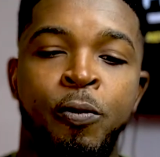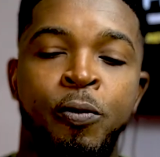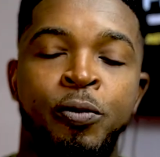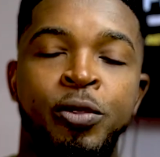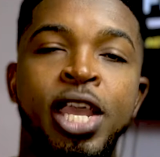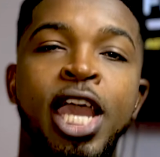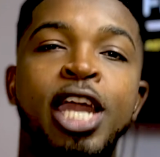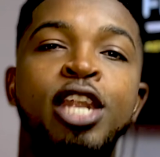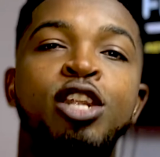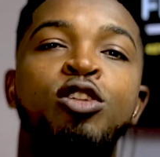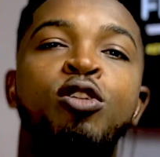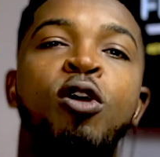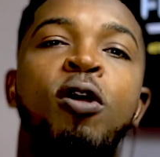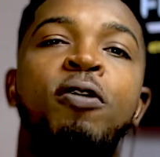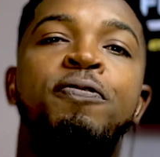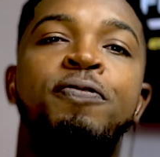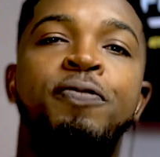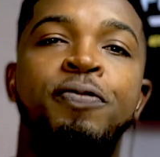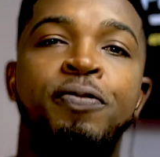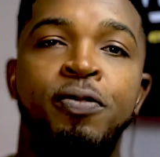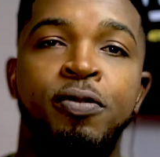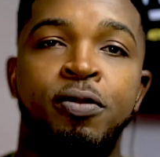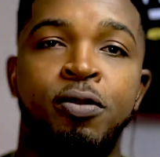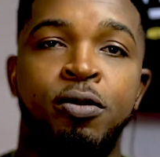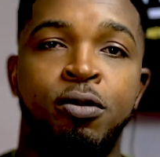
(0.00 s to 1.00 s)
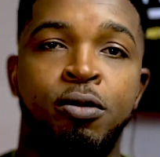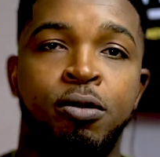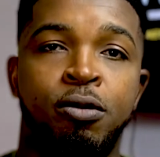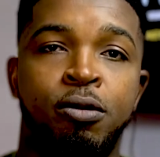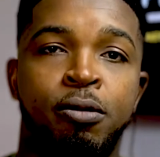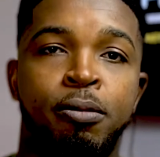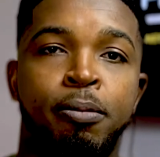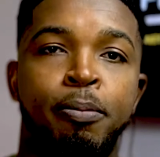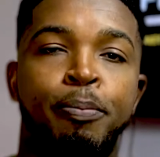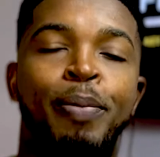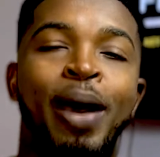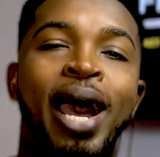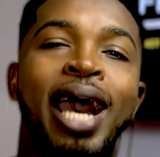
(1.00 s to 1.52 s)
enough
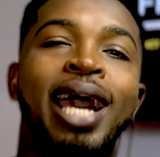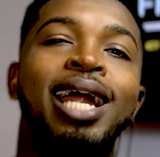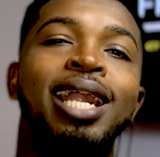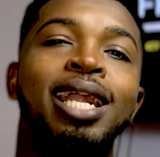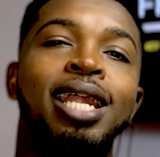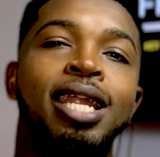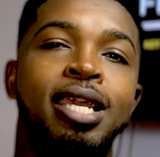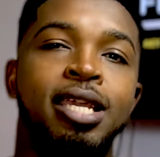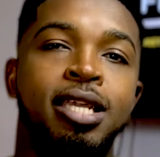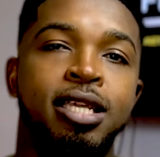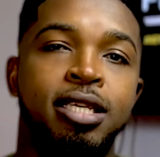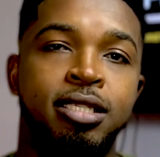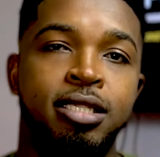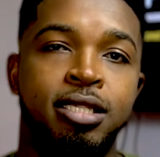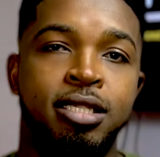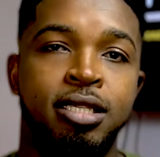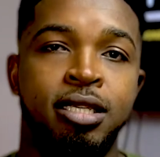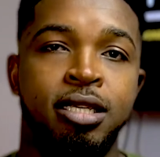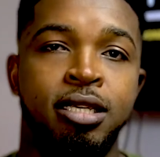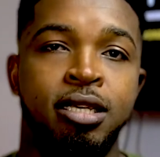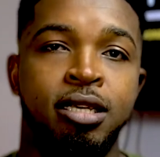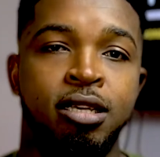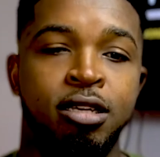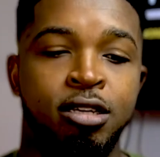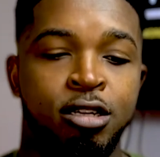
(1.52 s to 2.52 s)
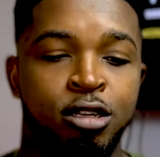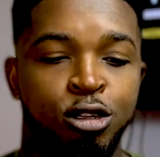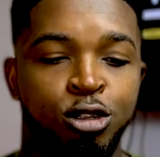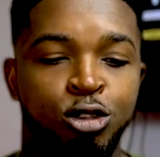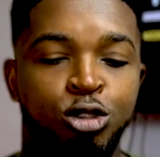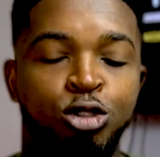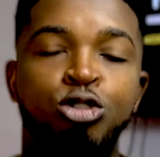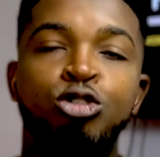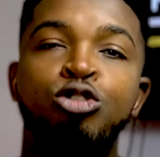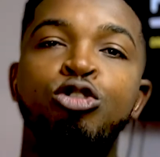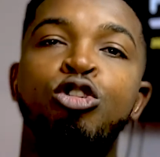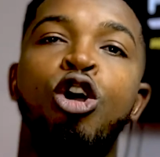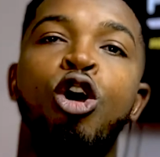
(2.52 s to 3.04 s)
backlinks
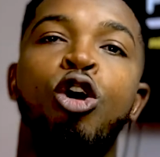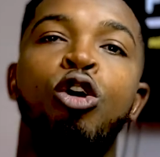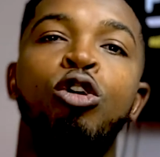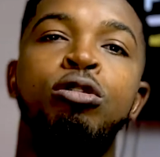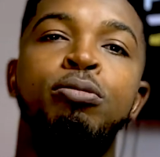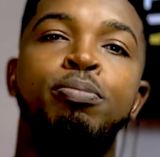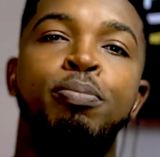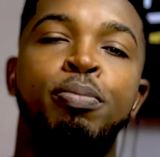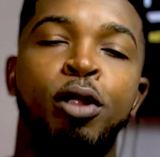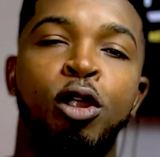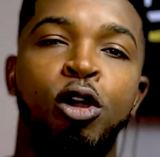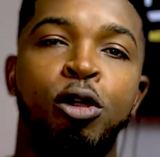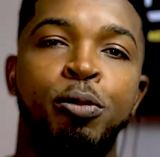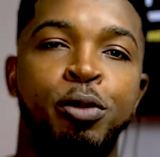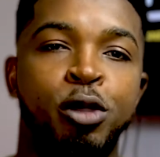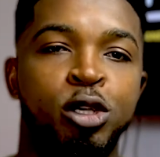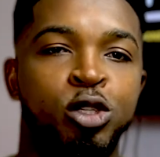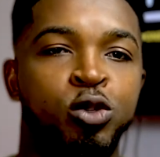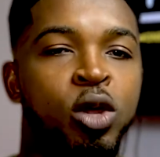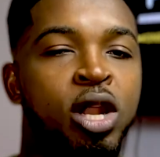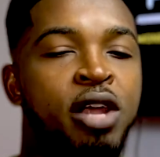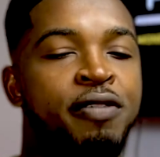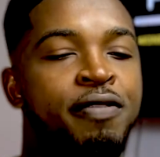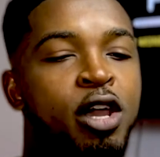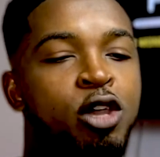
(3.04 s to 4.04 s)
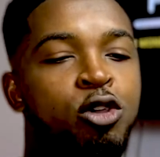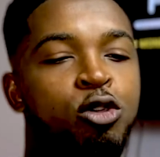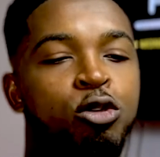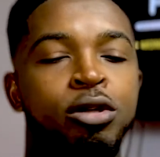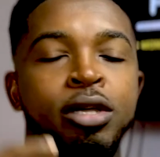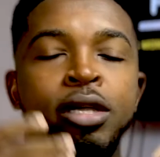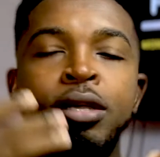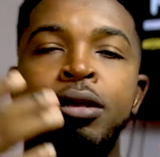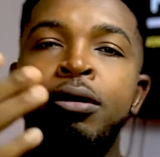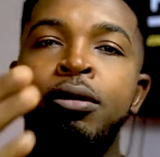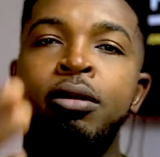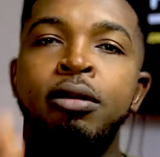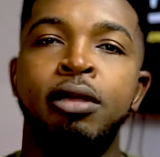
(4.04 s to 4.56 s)
to your own blog, because whenever you
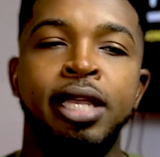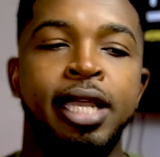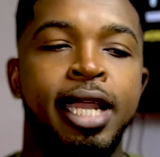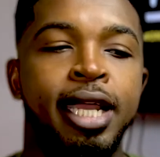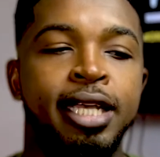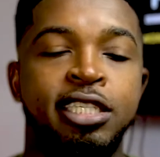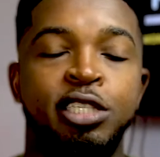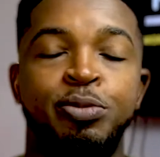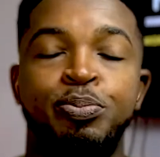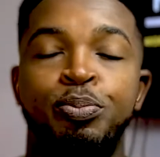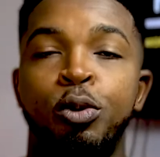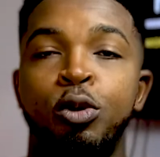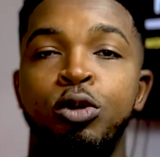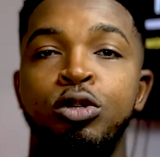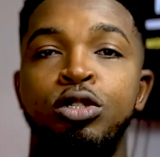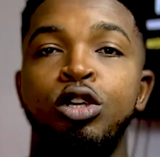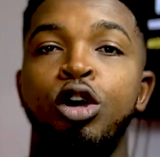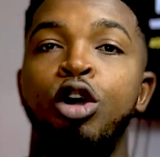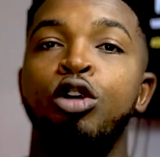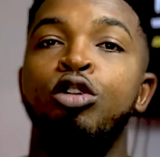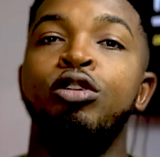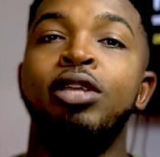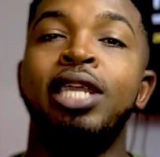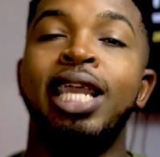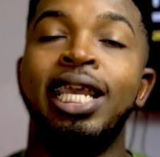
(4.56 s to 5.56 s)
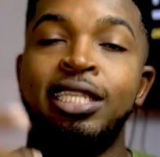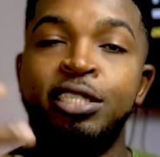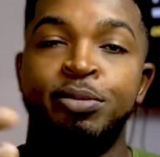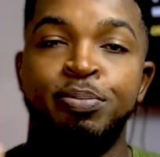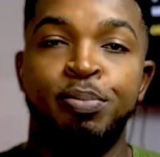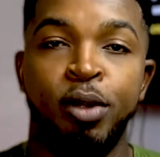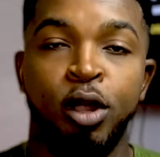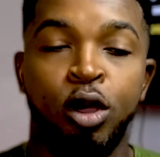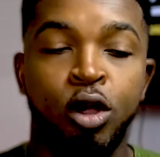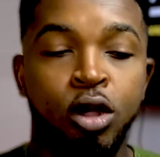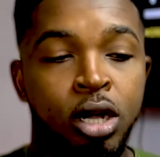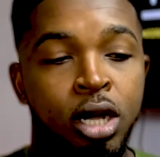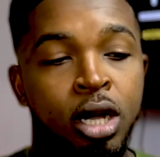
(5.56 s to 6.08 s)
guest post or you guest
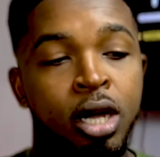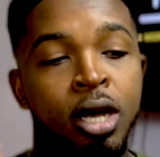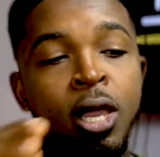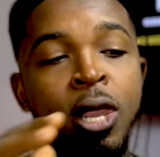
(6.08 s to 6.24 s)
blog,